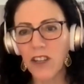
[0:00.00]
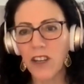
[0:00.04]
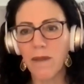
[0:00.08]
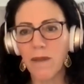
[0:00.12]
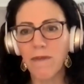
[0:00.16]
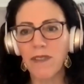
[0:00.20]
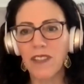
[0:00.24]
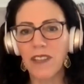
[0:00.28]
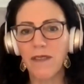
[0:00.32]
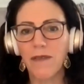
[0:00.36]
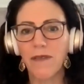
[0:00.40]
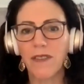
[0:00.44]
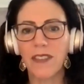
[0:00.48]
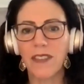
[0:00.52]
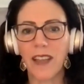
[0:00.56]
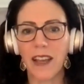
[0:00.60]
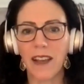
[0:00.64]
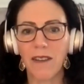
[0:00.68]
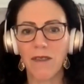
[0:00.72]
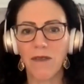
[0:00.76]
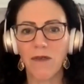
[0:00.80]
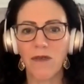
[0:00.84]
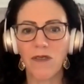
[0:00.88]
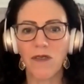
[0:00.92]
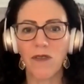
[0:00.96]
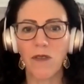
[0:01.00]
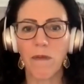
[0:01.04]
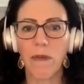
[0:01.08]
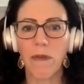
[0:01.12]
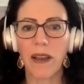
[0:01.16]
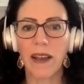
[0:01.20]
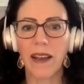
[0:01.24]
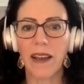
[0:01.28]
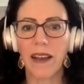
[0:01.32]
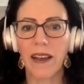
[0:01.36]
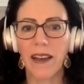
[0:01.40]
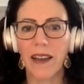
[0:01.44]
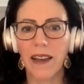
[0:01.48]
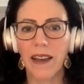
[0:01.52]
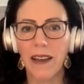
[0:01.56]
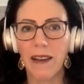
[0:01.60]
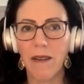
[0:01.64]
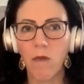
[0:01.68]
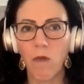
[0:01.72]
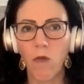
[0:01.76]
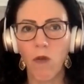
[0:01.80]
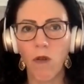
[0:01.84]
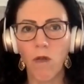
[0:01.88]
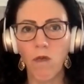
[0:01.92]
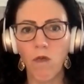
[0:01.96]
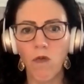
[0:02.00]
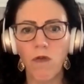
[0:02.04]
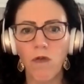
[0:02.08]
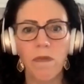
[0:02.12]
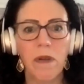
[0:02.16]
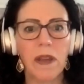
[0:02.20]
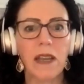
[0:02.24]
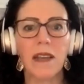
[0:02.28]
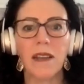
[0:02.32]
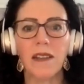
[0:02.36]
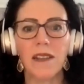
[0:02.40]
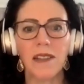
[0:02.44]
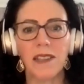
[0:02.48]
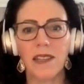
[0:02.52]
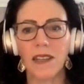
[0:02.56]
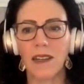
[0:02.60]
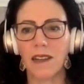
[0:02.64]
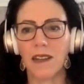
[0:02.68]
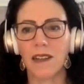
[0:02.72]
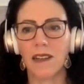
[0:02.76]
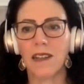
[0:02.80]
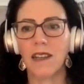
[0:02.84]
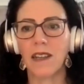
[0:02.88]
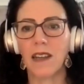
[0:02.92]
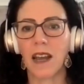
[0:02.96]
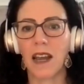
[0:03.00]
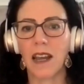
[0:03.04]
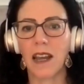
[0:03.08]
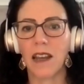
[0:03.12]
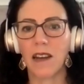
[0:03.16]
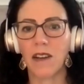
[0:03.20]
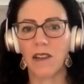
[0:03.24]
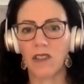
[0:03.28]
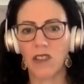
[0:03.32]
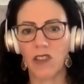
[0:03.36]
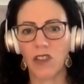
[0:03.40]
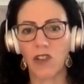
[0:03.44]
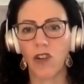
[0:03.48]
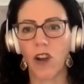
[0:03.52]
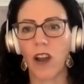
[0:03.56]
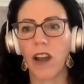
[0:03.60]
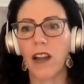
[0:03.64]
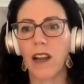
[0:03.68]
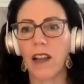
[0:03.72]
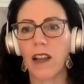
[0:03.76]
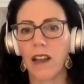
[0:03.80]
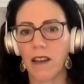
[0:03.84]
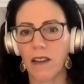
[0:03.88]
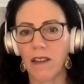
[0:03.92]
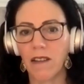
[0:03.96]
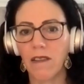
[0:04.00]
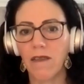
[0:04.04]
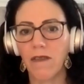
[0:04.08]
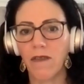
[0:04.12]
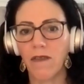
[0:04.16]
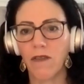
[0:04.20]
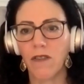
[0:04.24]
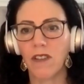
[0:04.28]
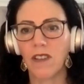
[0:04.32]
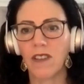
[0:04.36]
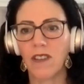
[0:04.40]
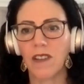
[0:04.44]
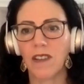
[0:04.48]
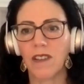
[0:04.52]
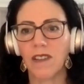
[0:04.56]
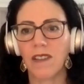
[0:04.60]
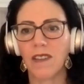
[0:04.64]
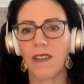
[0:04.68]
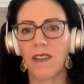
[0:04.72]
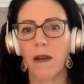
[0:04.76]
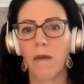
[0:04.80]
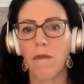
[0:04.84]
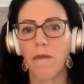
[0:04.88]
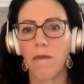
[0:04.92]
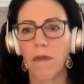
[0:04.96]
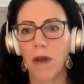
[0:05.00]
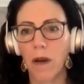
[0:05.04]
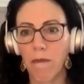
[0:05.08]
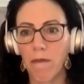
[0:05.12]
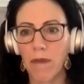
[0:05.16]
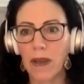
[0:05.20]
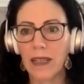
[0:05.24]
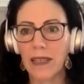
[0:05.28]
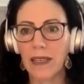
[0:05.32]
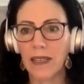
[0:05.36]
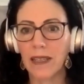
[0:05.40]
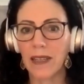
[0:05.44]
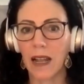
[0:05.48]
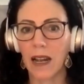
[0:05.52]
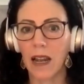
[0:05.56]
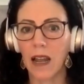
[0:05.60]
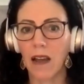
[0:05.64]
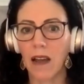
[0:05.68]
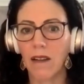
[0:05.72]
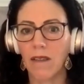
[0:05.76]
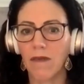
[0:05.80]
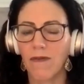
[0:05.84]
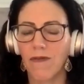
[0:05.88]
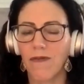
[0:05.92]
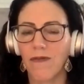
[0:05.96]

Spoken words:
Terms of sales, Rebecca, what would be considered today in Australia, for instance, a bestseller?